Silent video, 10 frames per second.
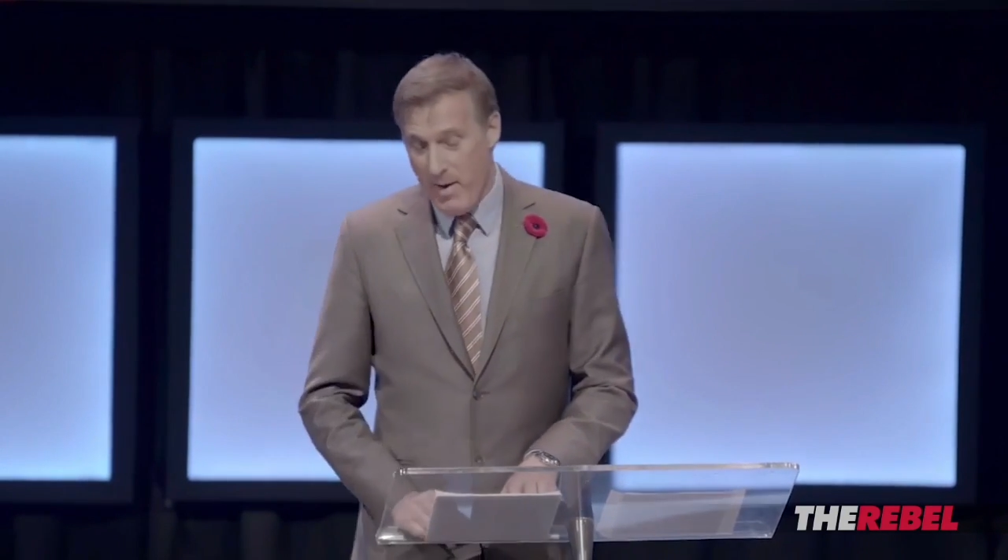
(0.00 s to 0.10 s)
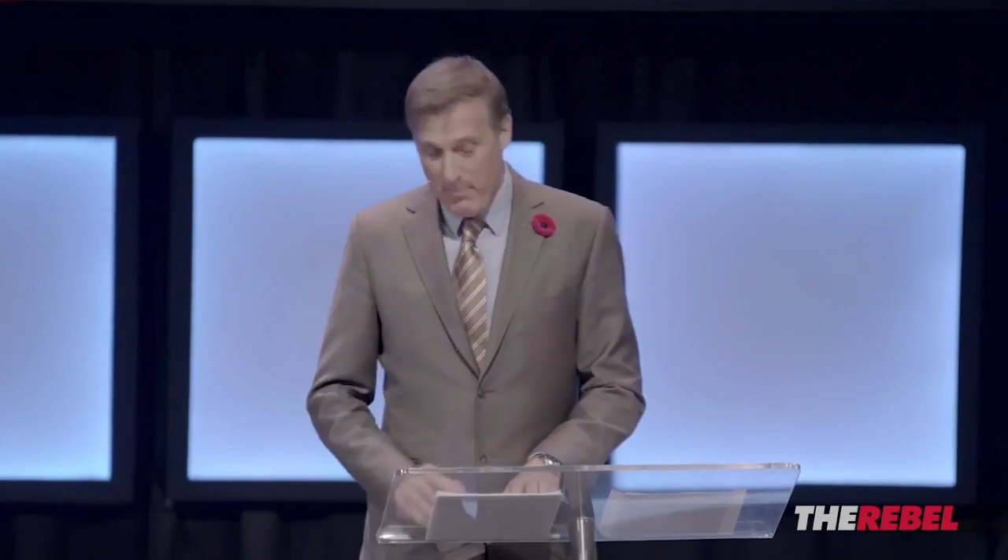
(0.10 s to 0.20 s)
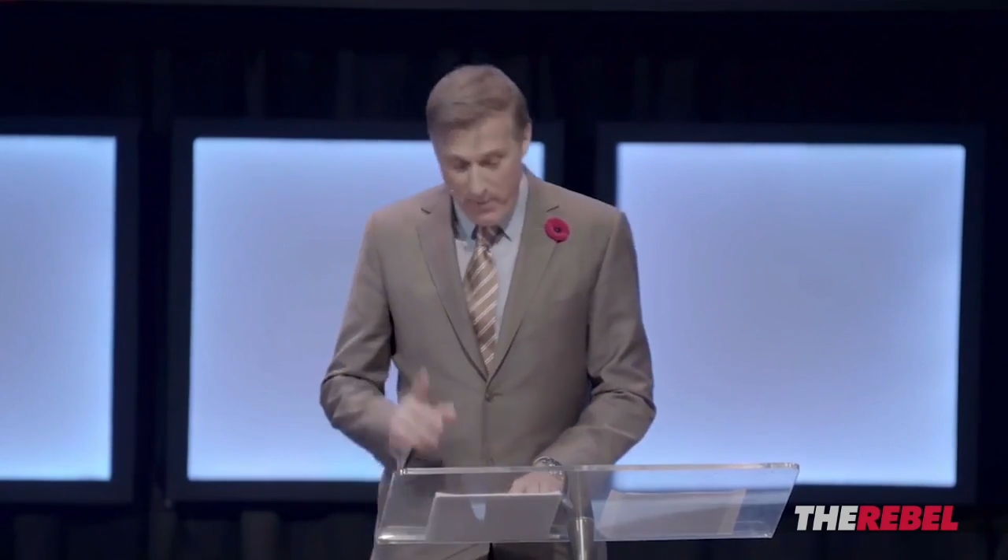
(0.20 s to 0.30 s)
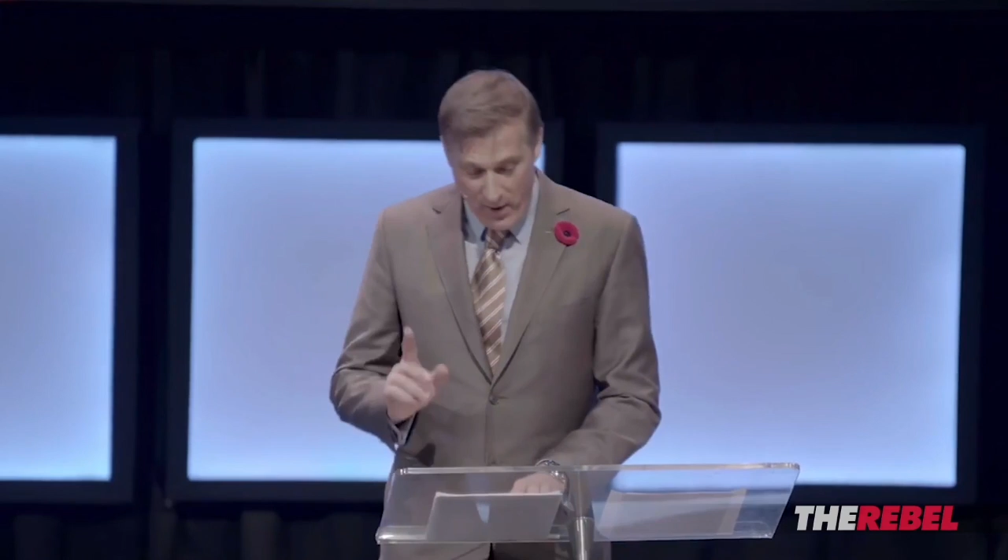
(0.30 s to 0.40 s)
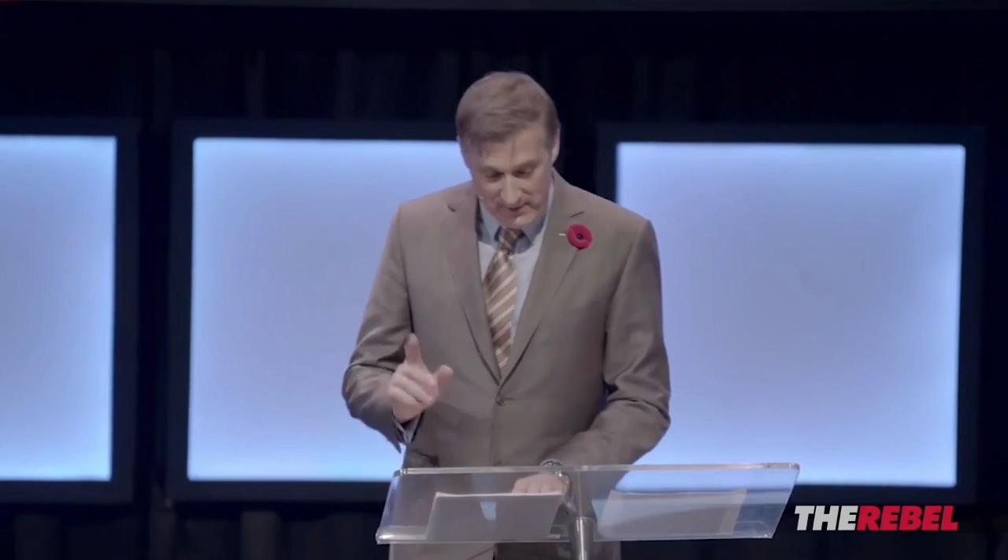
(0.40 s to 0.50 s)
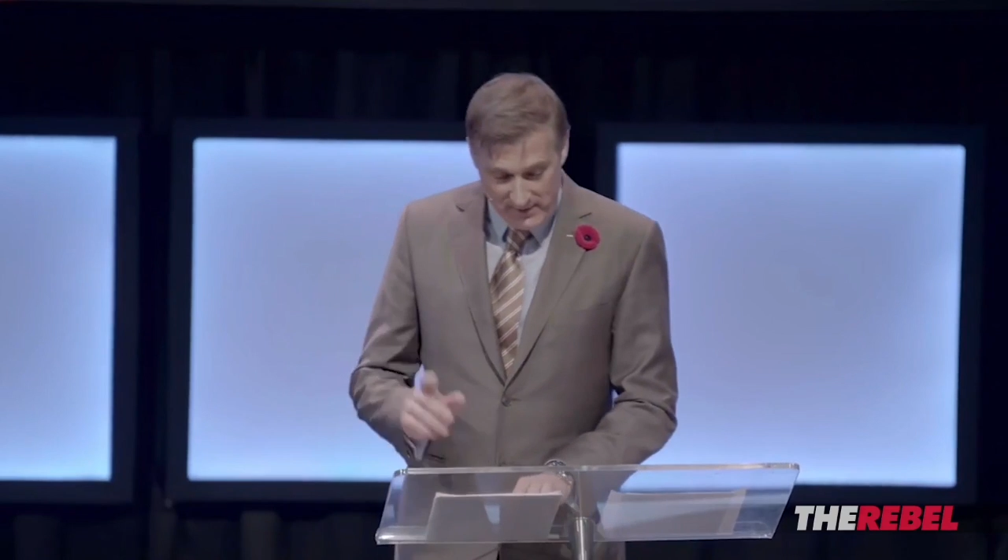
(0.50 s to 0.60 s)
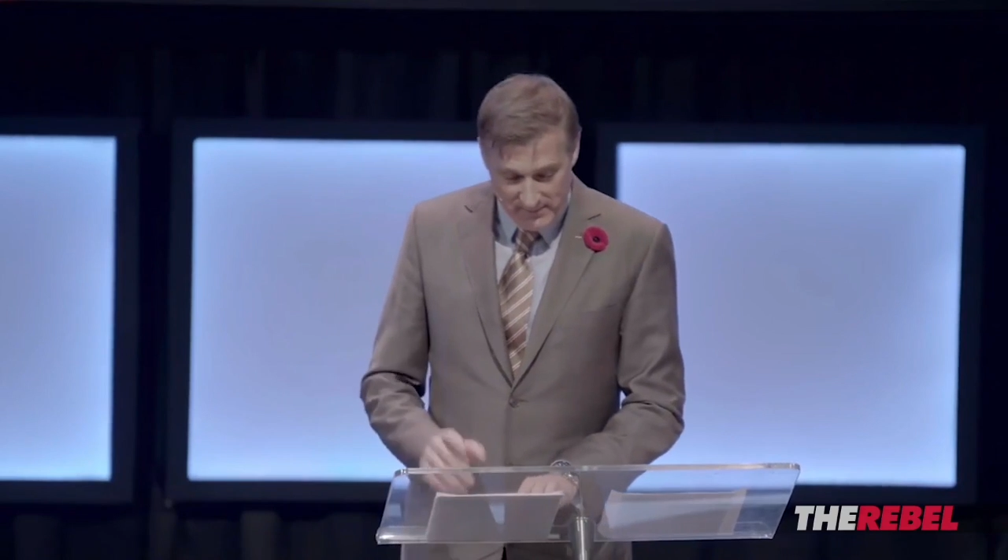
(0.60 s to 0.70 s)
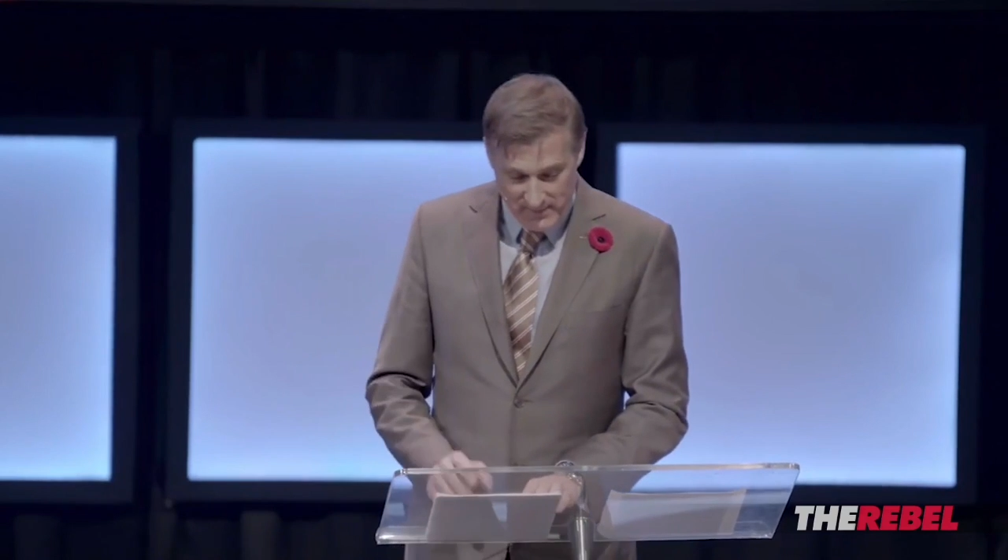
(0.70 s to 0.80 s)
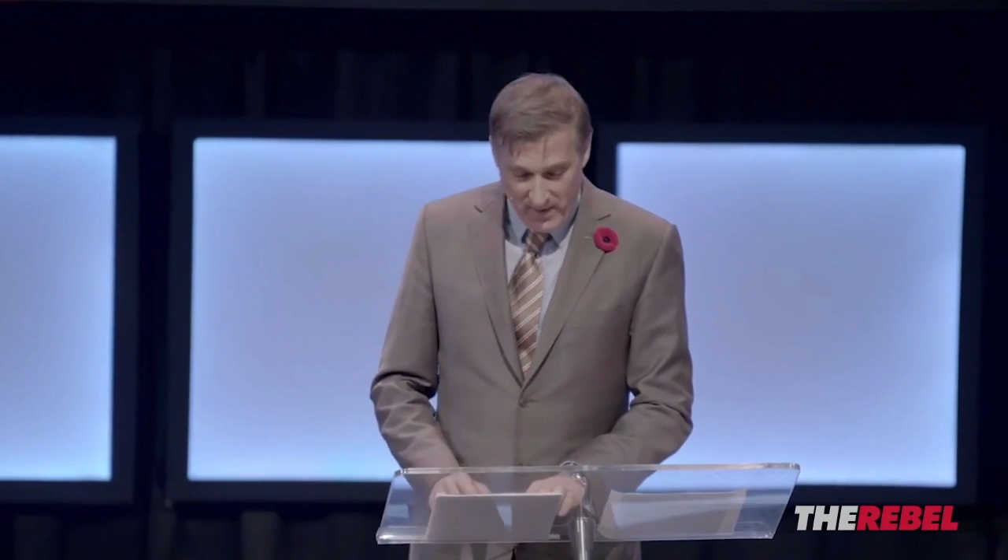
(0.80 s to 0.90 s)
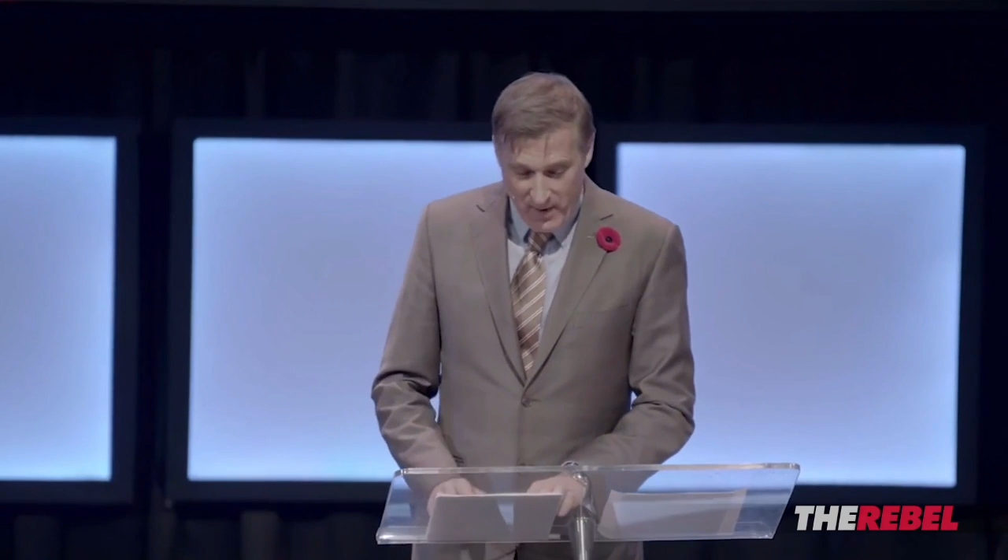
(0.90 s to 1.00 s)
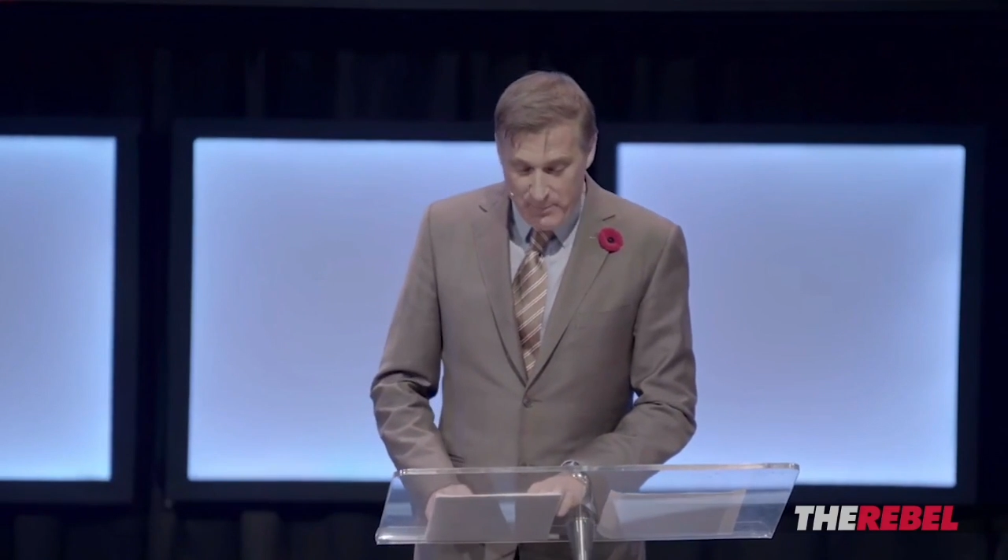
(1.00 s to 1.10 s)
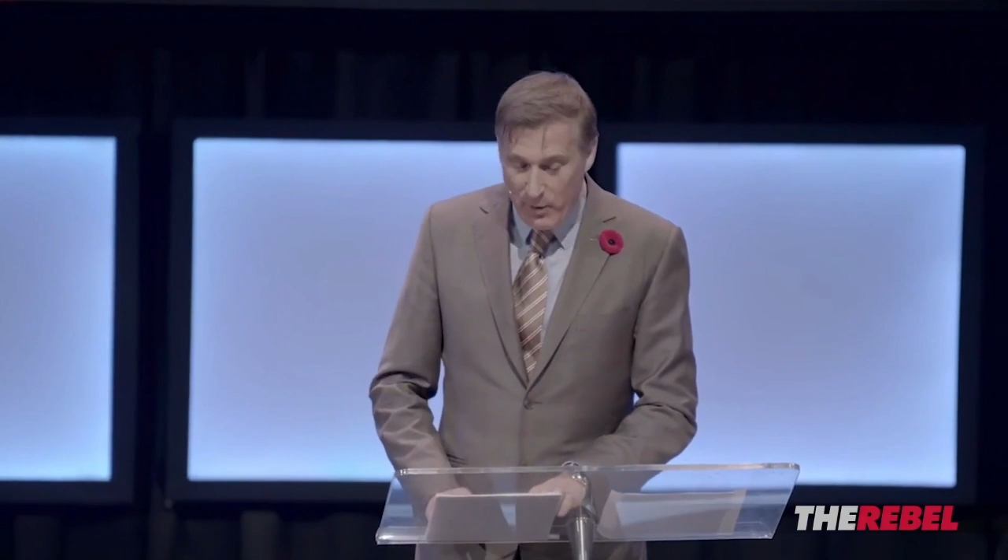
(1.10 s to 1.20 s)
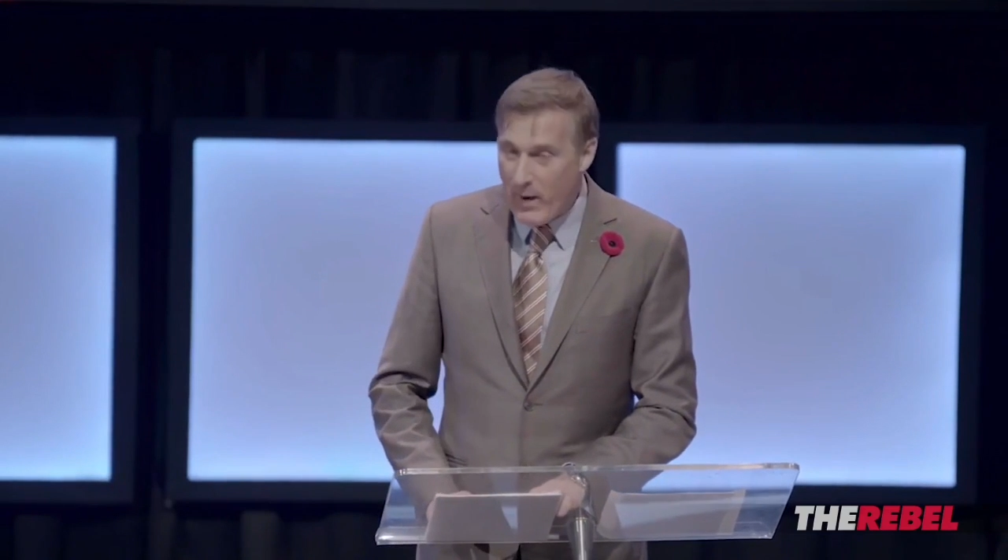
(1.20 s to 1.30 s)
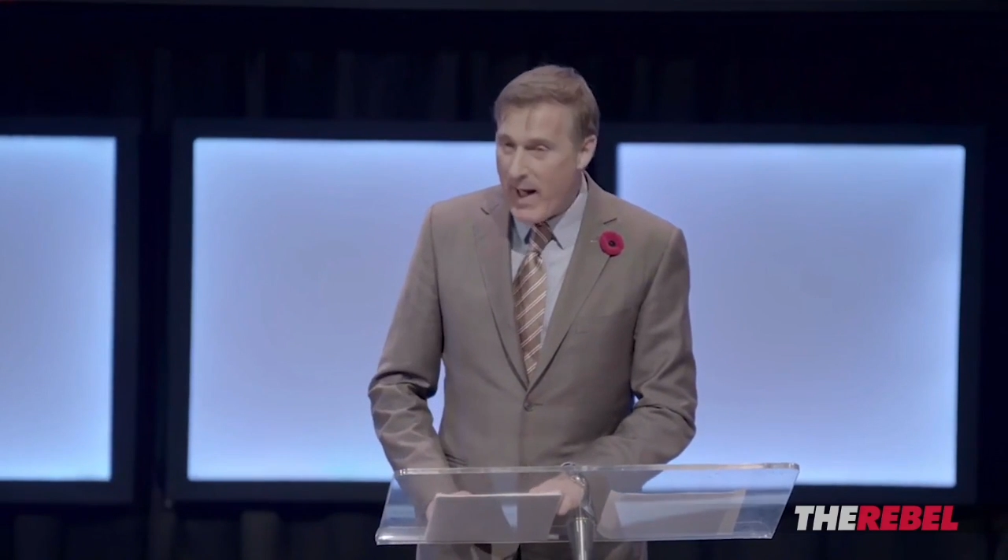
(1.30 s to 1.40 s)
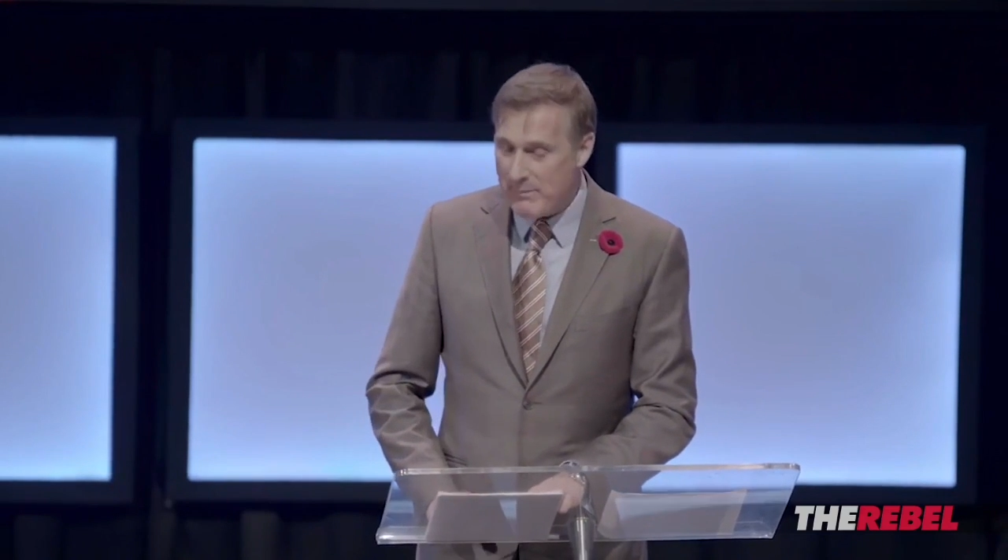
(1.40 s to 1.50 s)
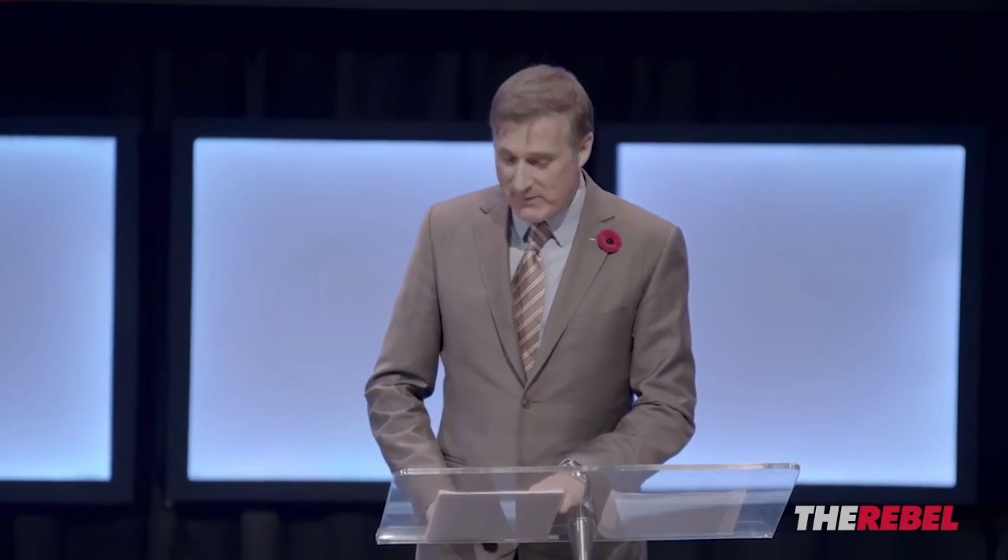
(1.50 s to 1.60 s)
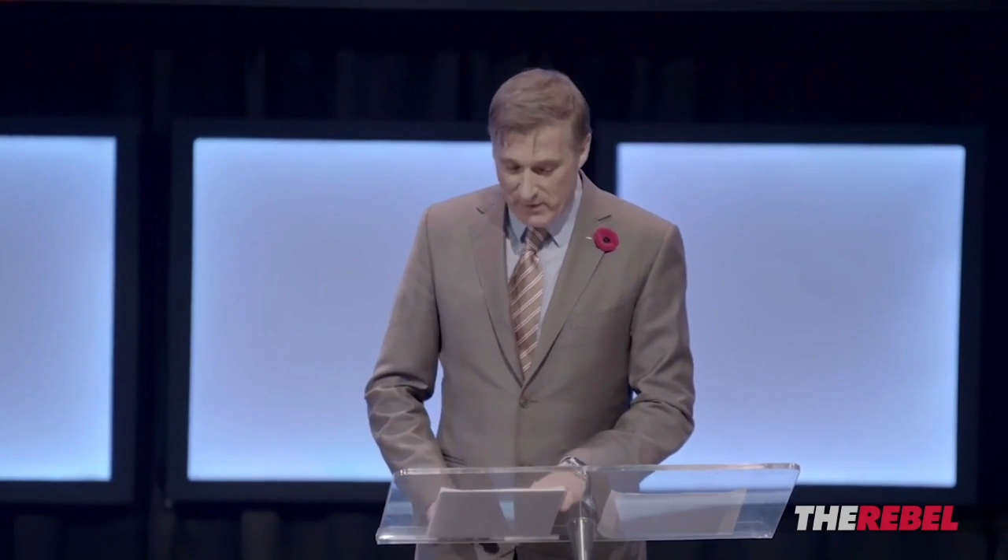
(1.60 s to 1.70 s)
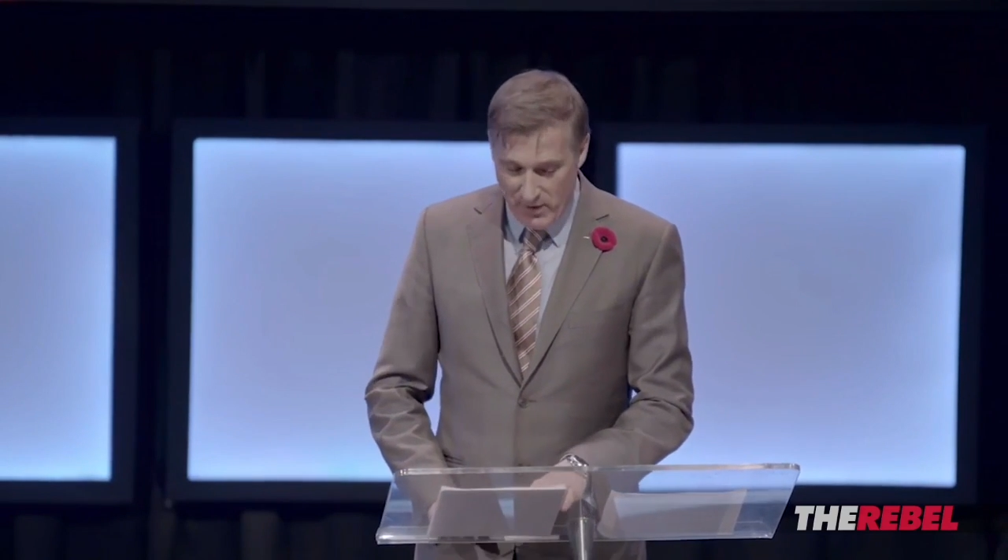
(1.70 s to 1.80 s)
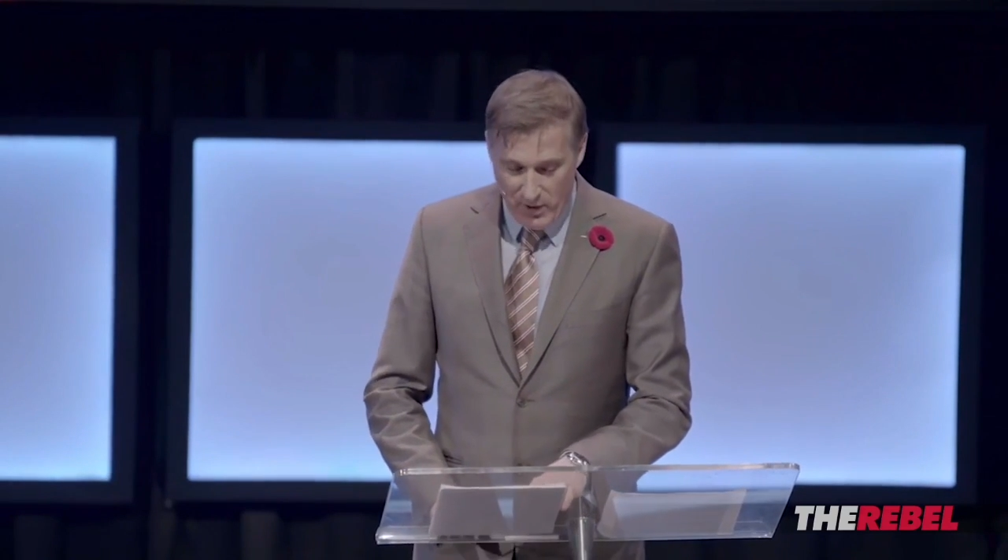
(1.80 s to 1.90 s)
But perhaps